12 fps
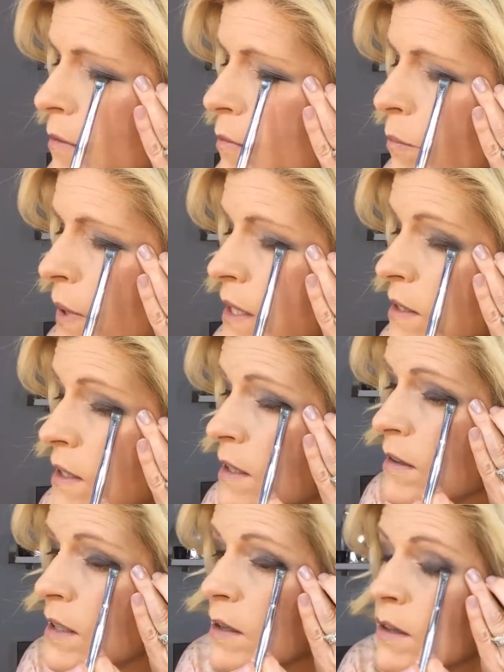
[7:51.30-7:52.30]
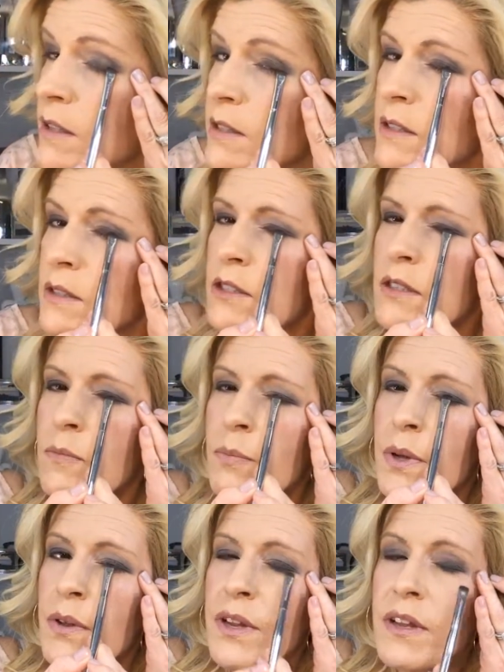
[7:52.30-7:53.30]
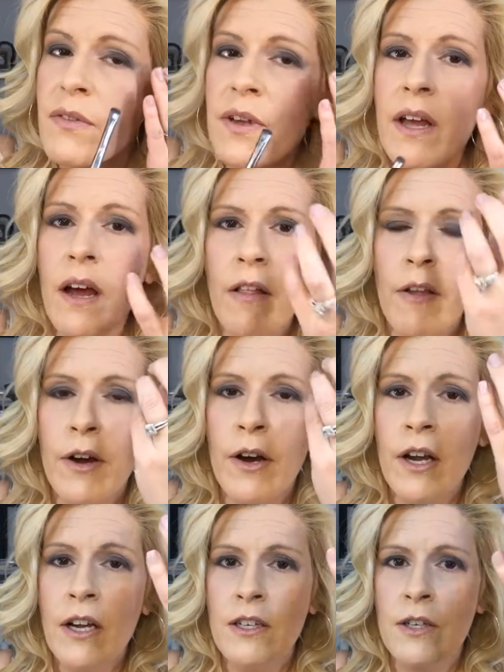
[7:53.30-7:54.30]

And basically this is just building the color